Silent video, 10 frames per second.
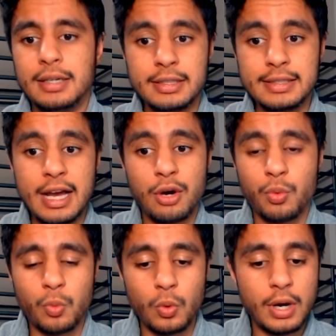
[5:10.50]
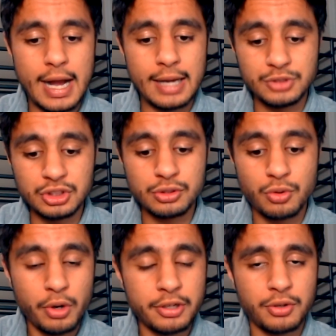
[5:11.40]
Now, I'm just
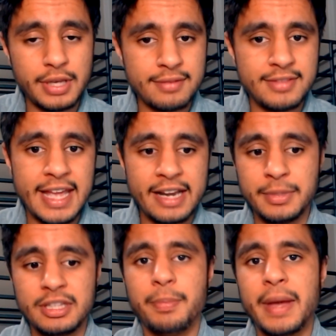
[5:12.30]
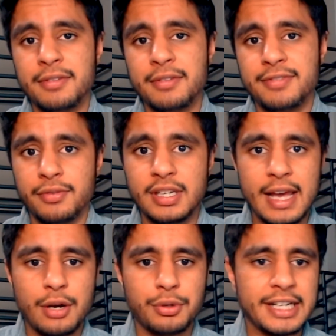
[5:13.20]
going to give the anime the benefit of the
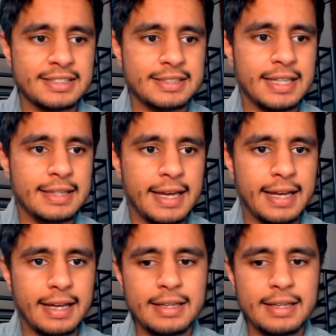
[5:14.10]
doubt and say that